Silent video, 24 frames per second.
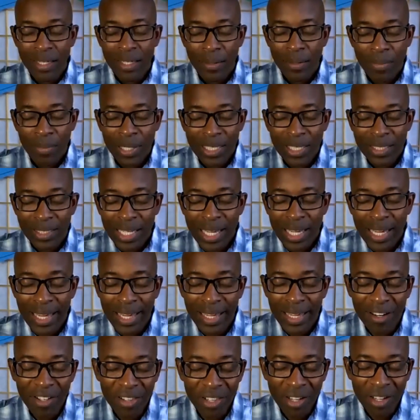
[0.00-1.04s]
Place the
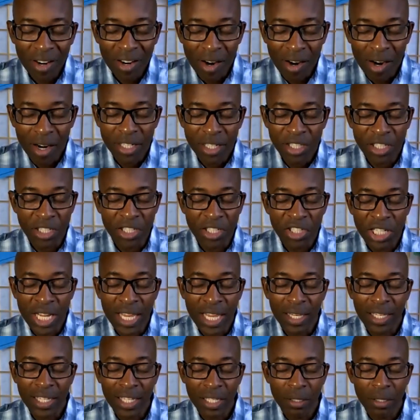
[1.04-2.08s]
hand on the heart just
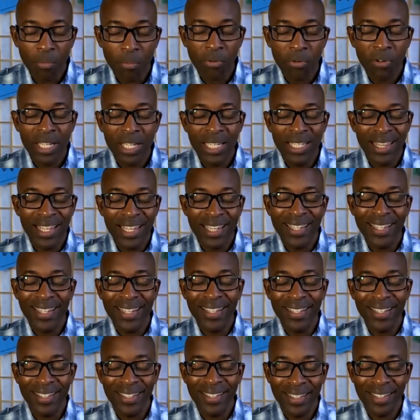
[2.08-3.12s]
gently and breathe
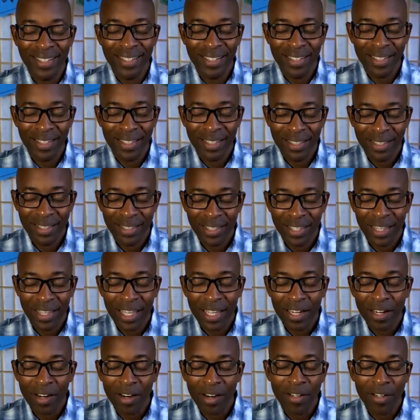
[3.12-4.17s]
in to
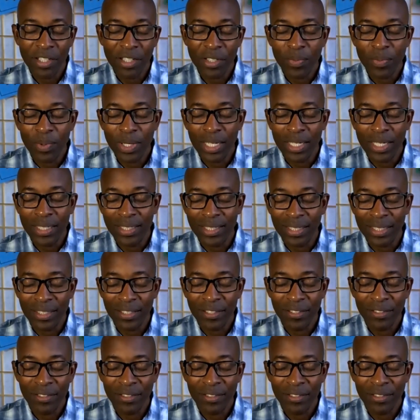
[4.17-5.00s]
that heart space.